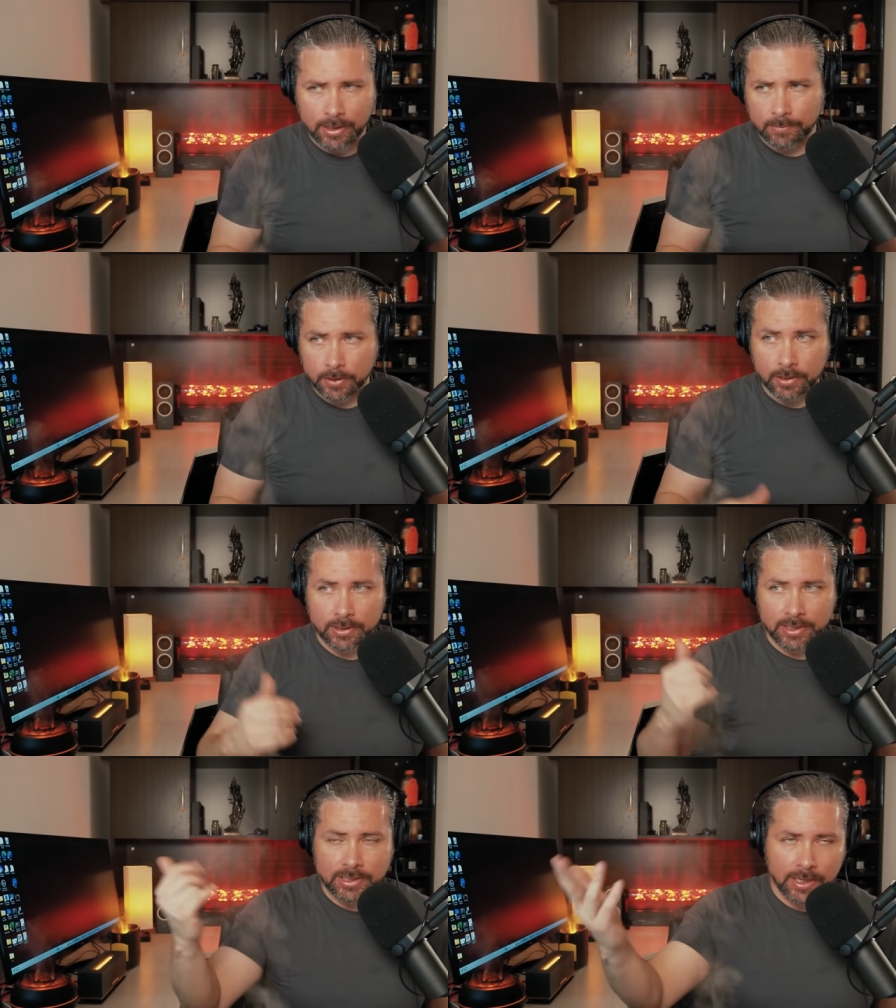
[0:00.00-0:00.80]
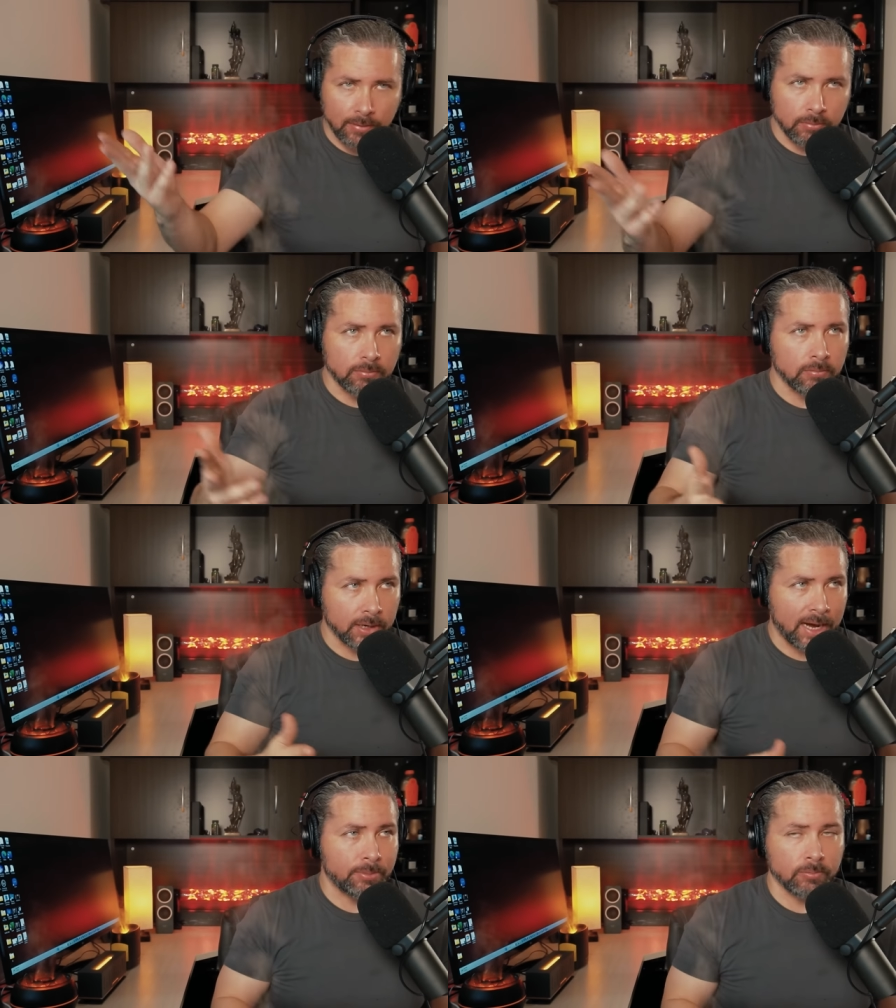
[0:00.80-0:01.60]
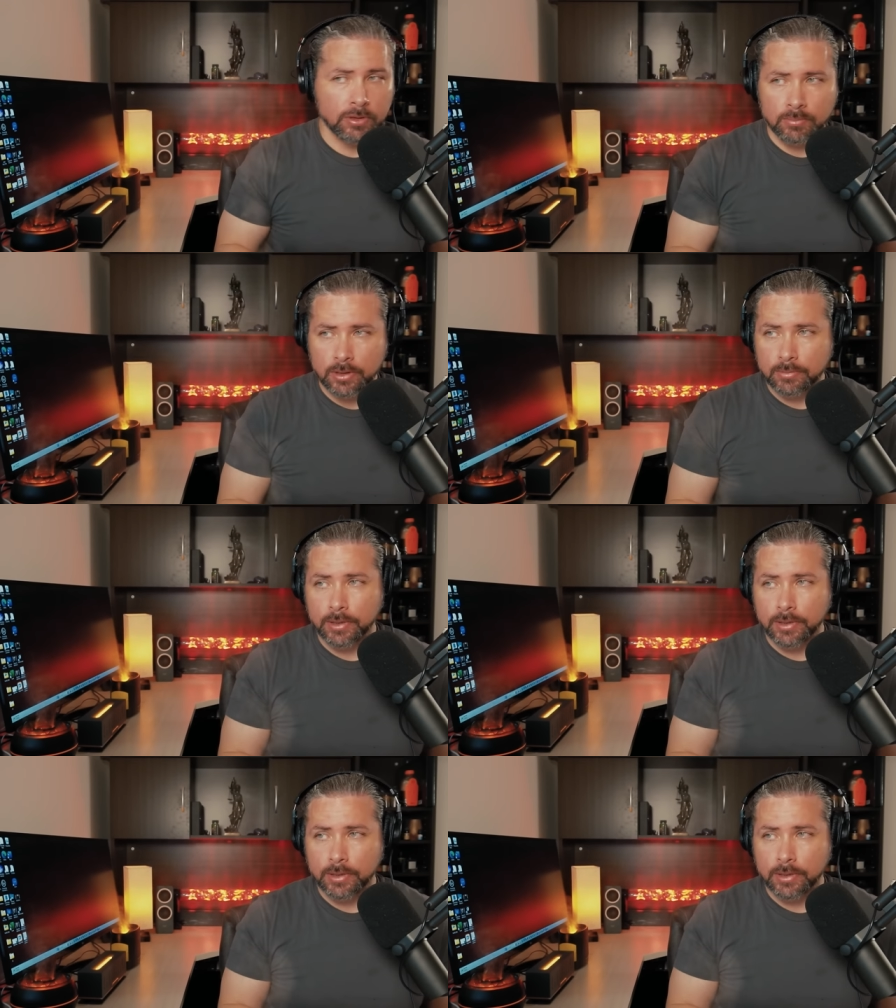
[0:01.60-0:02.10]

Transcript: And we're going to detail what happened with the murder.